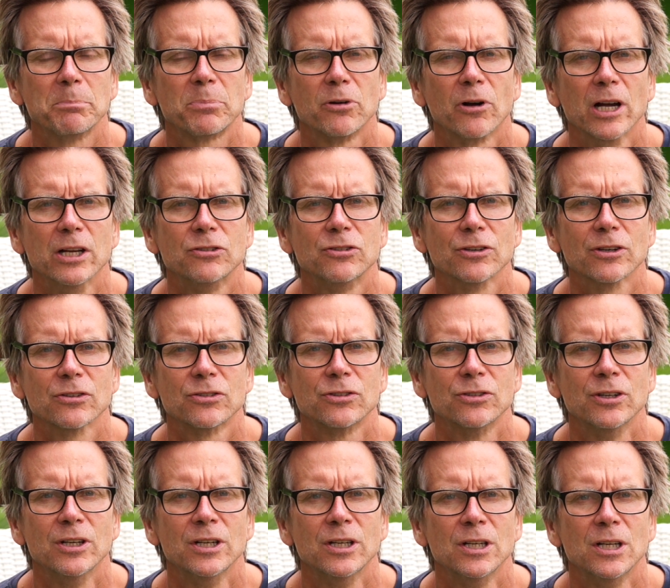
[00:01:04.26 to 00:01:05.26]

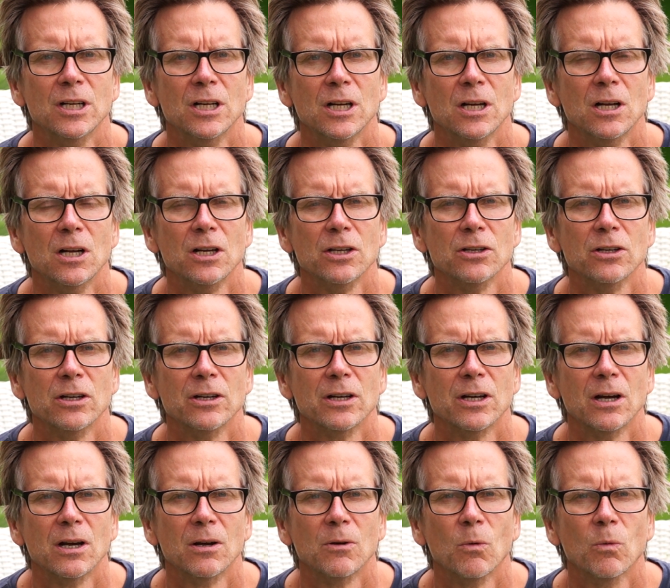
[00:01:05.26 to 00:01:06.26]
prices.
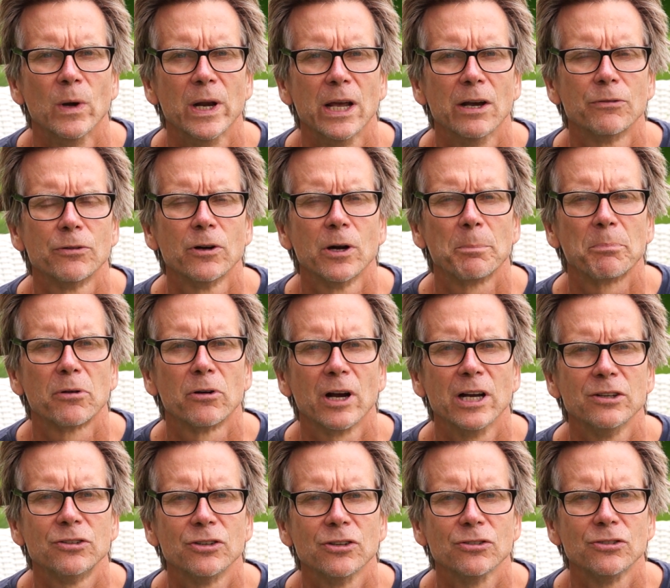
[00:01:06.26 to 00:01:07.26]
Whenever a
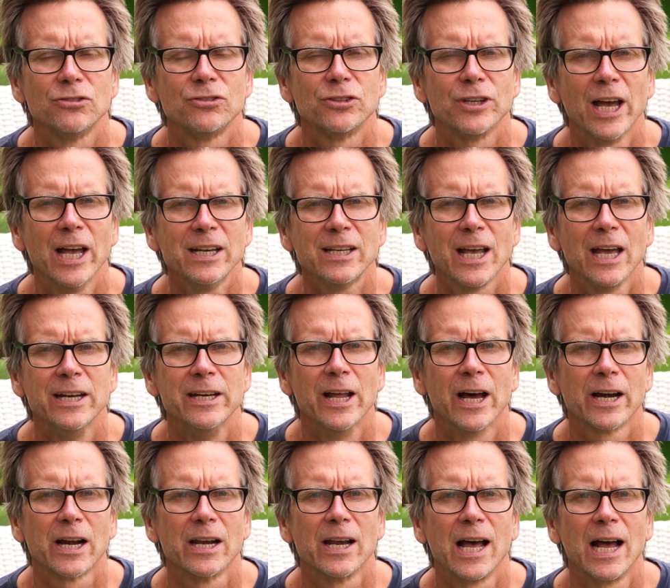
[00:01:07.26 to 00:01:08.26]
price is set and
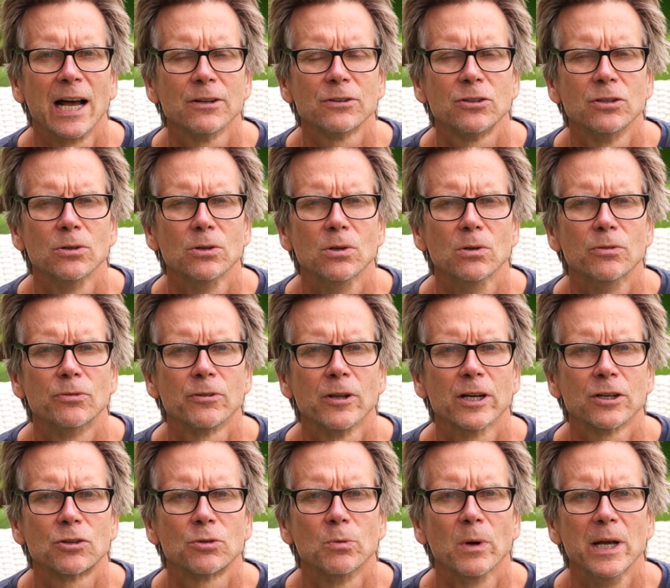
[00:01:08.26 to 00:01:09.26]
not allowed to
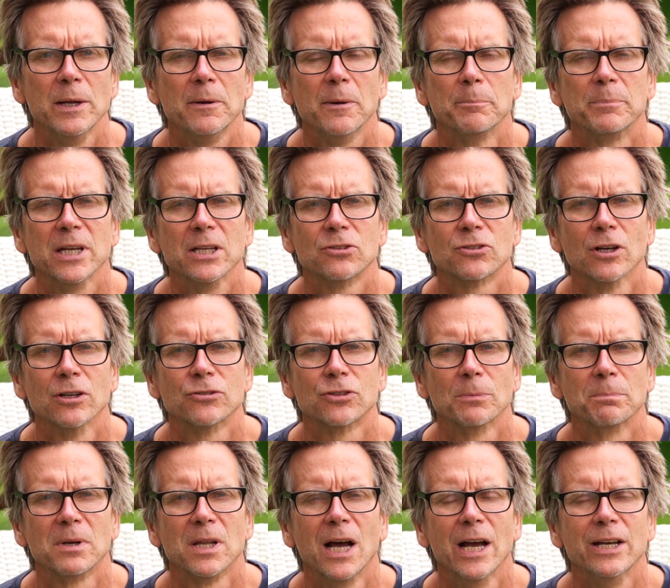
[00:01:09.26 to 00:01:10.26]
fluctuate based on
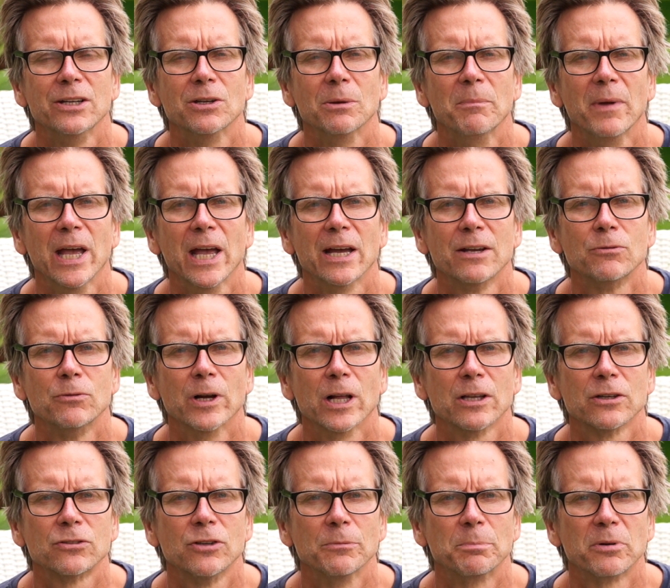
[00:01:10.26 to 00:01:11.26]
supply and demand,
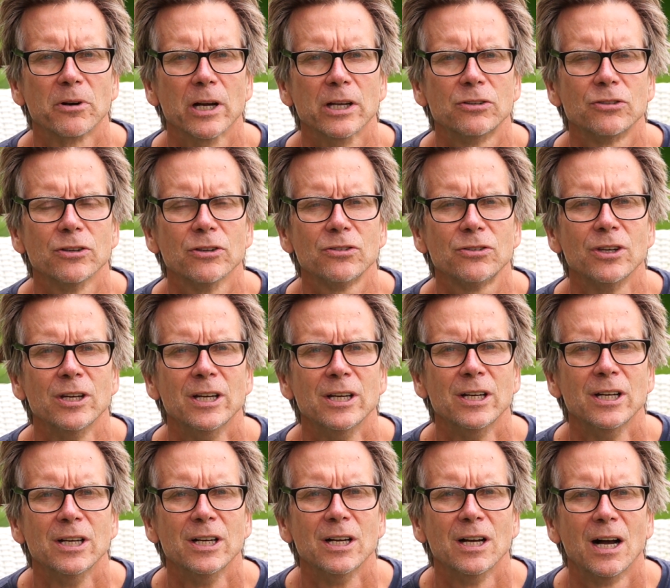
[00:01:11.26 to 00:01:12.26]
relative prices,
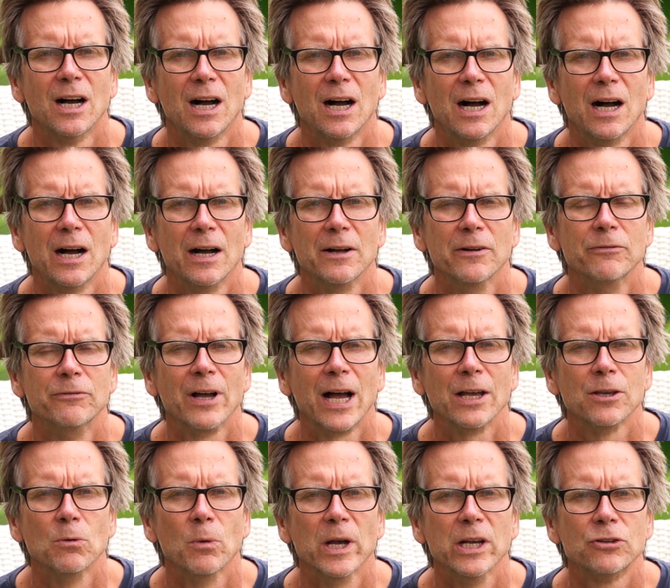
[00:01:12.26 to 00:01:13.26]

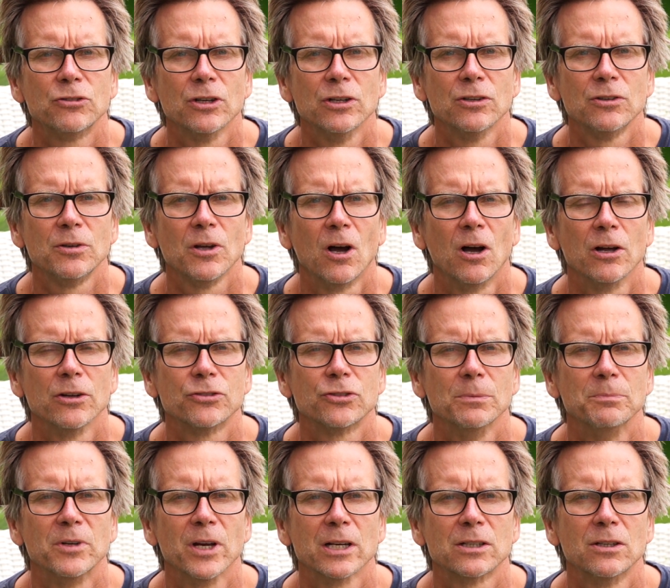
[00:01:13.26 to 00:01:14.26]
valuations on
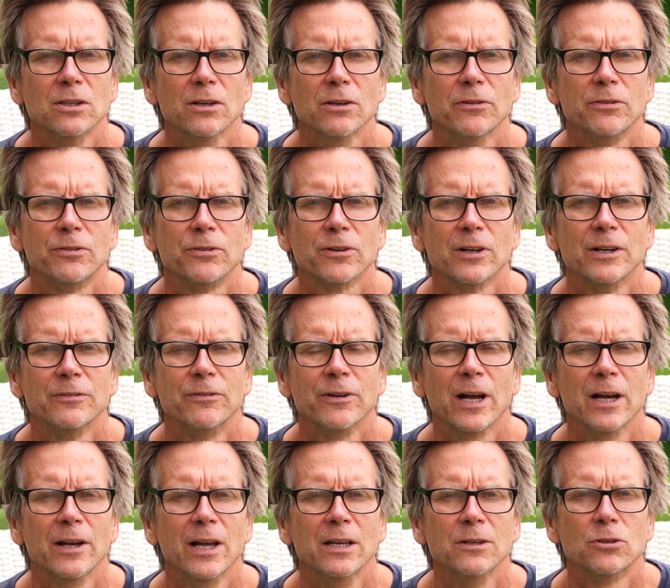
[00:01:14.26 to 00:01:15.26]
subjective
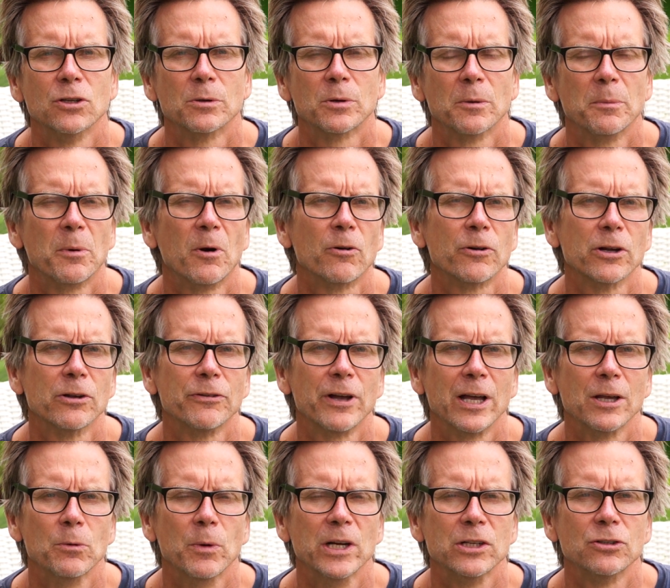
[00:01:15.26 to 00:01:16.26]
intertemporal
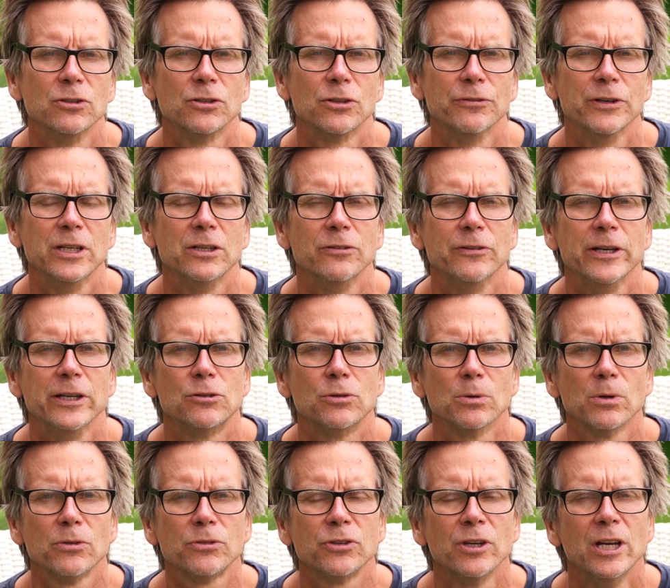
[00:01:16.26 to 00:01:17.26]
valuations of
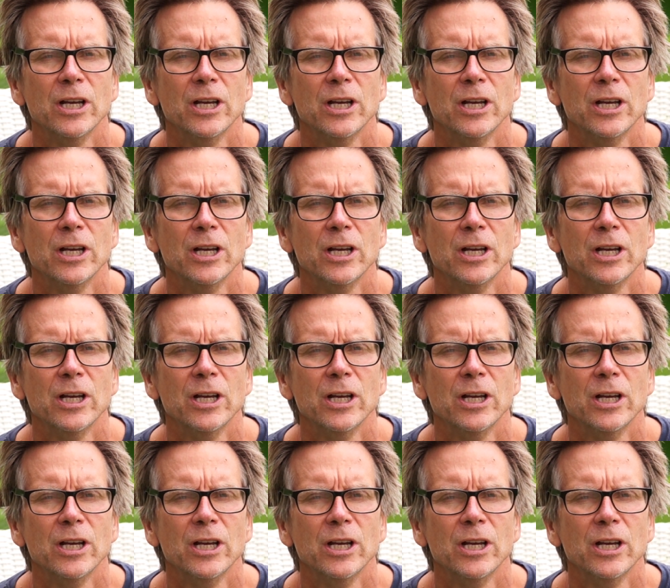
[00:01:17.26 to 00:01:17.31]
individuals,